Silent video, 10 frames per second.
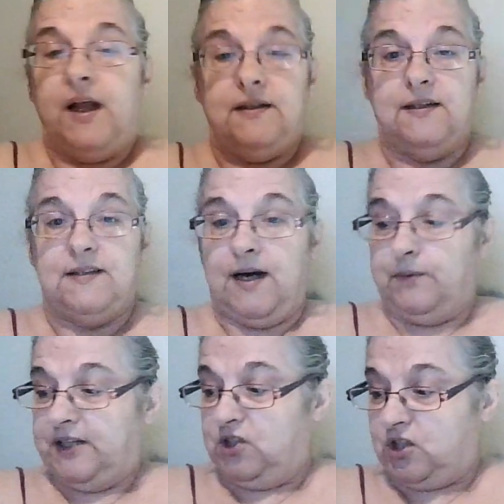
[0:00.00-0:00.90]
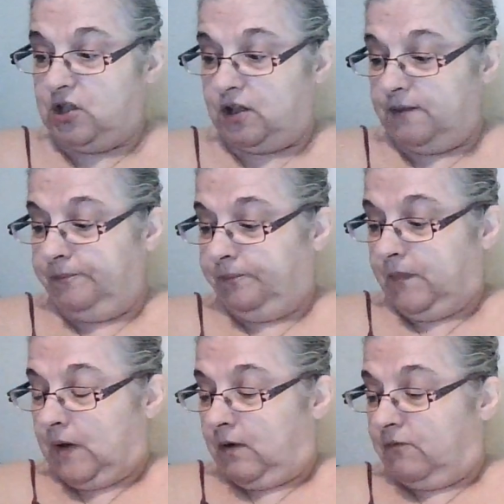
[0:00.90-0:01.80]
since I registered
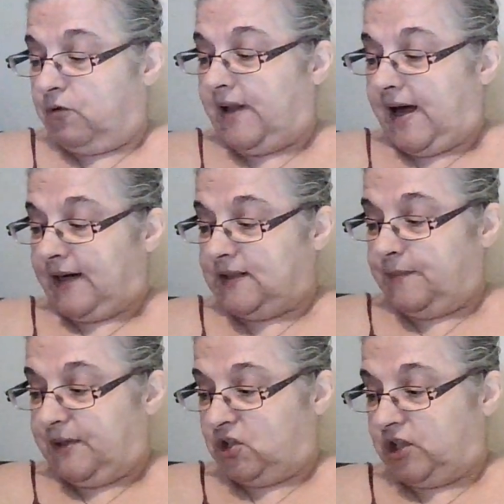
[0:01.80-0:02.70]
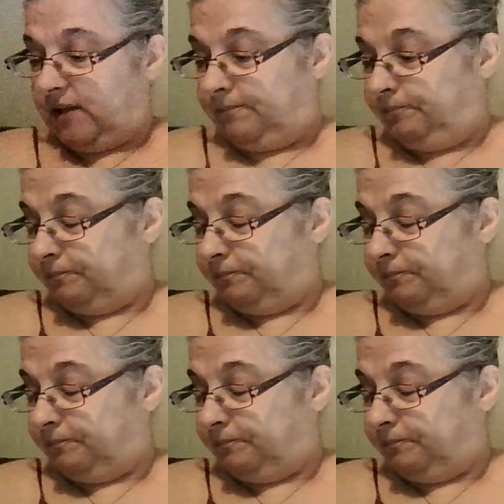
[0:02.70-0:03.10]
for the exhibition